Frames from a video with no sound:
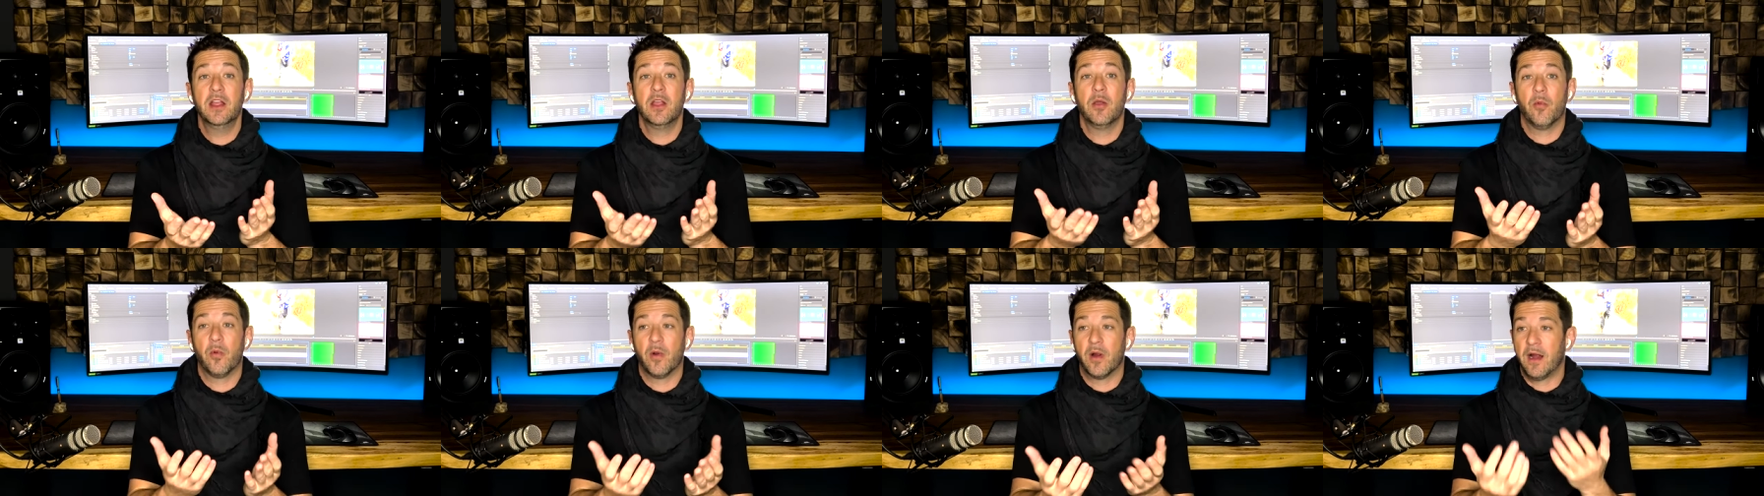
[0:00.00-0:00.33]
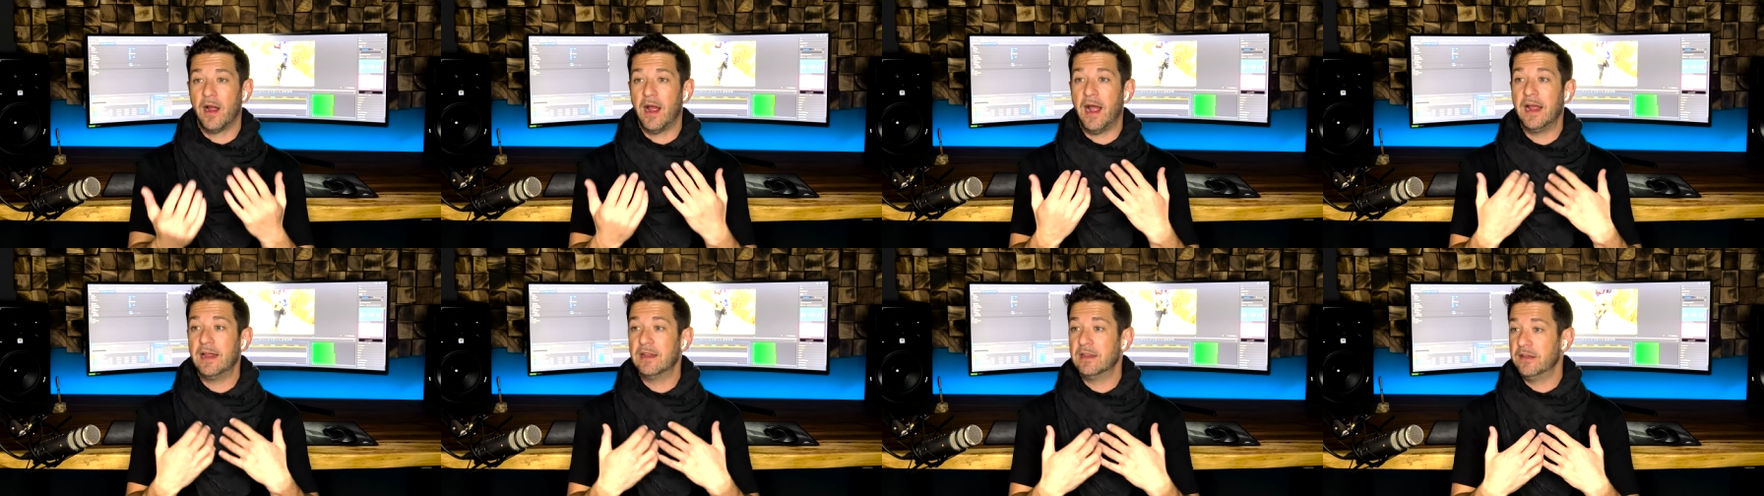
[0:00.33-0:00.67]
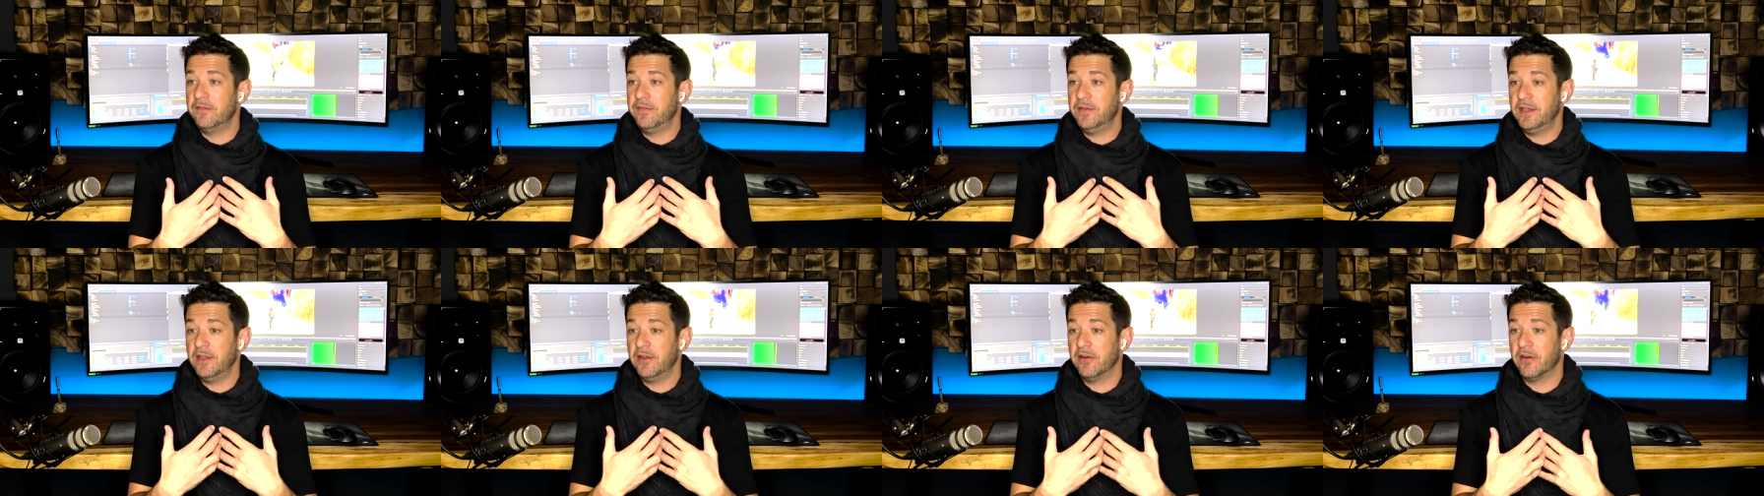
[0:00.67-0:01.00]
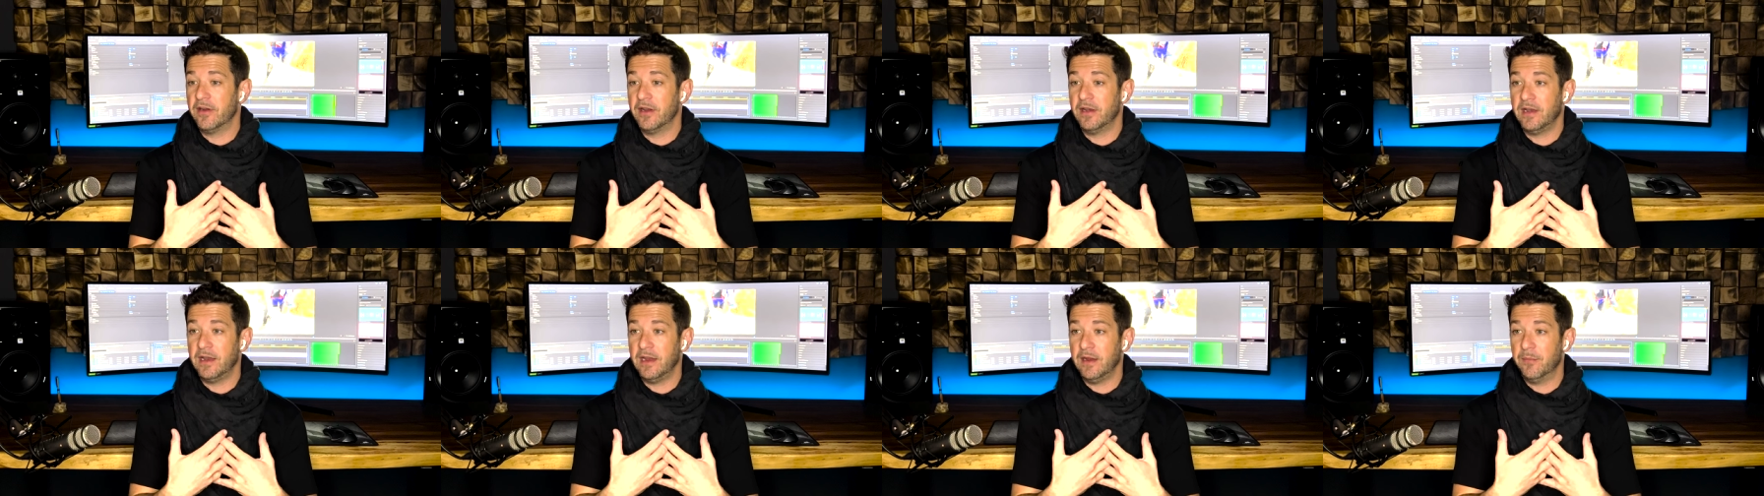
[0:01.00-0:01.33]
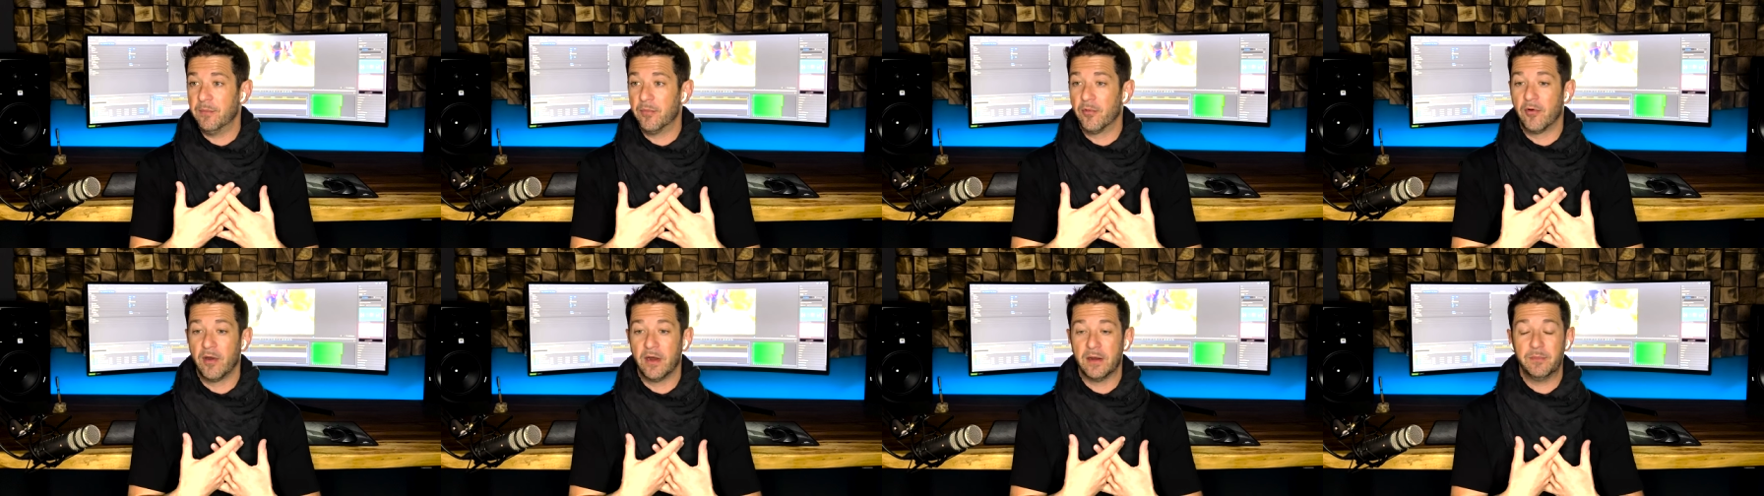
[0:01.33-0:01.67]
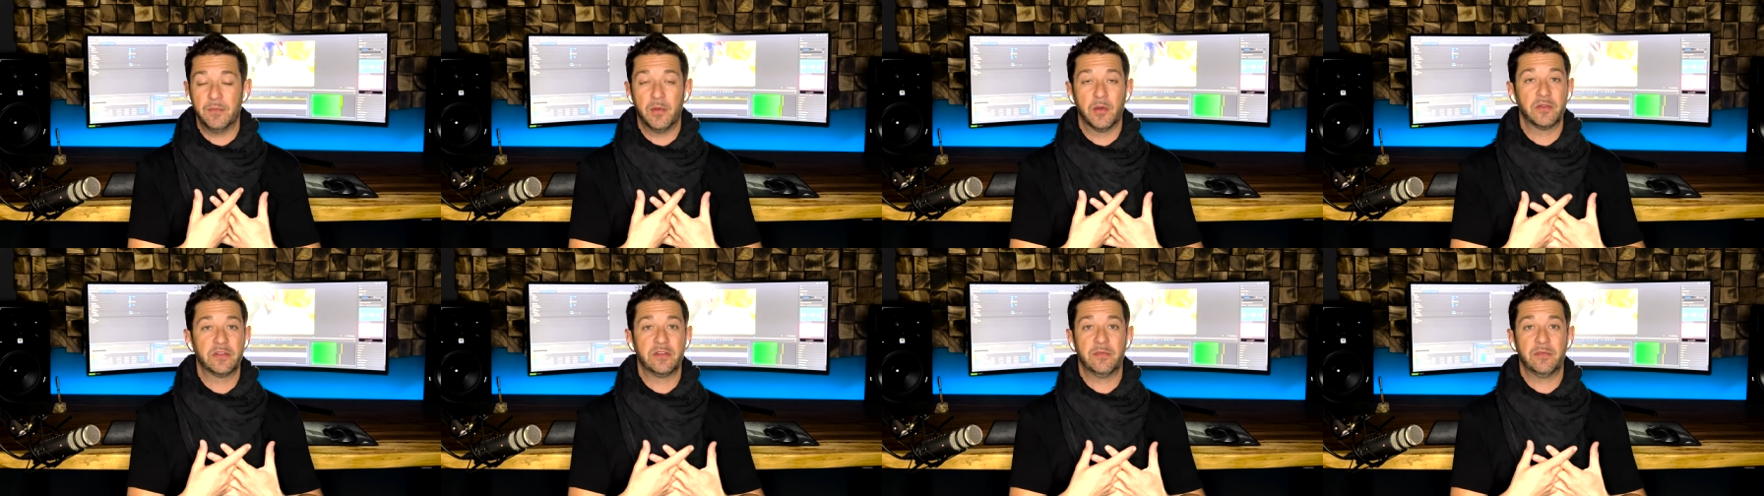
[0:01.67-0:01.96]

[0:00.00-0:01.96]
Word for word: Where I live here in Boring, most